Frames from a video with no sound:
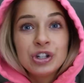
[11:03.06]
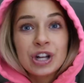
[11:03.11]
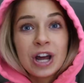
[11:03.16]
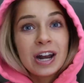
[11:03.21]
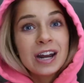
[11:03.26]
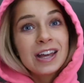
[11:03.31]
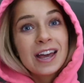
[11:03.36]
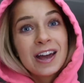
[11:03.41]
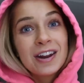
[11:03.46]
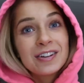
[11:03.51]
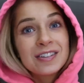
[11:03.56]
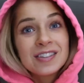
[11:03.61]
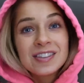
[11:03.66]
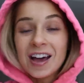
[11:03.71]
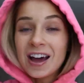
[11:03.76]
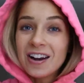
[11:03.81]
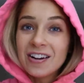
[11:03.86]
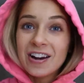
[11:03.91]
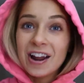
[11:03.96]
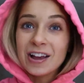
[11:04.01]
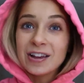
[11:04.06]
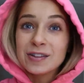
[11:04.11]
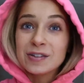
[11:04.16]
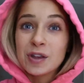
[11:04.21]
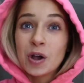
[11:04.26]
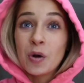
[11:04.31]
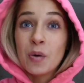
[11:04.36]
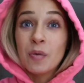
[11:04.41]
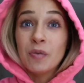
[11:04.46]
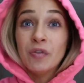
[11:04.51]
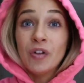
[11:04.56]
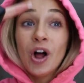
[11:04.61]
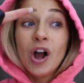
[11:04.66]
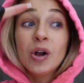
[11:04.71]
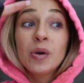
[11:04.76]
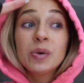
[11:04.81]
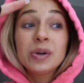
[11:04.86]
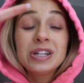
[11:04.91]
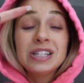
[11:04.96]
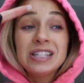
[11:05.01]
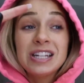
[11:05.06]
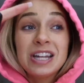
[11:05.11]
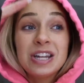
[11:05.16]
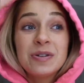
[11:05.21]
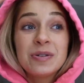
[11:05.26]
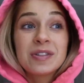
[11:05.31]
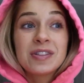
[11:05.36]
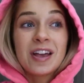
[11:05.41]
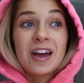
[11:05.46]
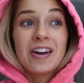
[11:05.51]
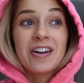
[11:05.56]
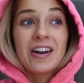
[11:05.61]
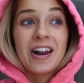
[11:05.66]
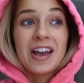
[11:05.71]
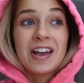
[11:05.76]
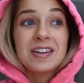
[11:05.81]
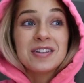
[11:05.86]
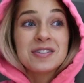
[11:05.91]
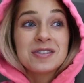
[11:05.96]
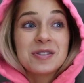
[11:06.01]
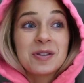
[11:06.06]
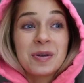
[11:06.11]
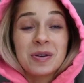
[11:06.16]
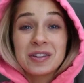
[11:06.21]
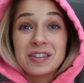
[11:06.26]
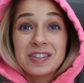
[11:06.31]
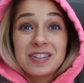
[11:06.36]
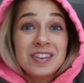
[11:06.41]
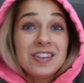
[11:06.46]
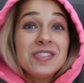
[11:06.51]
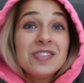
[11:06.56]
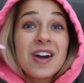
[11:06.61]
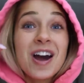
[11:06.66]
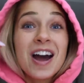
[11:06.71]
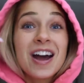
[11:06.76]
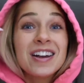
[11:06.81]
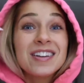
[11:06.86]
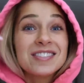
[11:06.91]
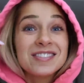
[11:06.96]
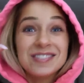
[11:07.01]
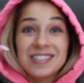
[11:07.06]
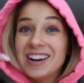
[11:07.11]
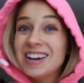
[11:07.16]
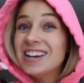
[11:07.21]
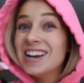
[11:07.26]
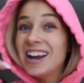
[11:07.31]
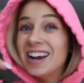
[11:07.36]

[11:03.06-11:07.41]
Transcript: chat again on Saturday. So vlog will continue on Saturday. So I'll see you guys right